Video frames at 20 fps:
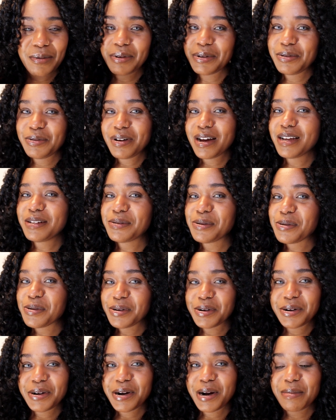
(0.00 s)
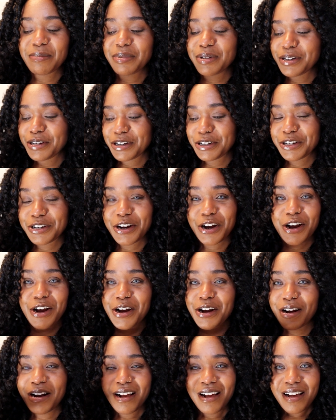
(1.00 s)
When you guys order, I'm pretty
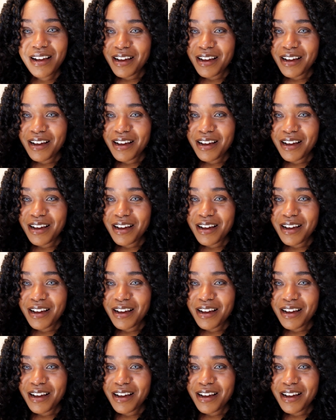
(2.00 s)
sure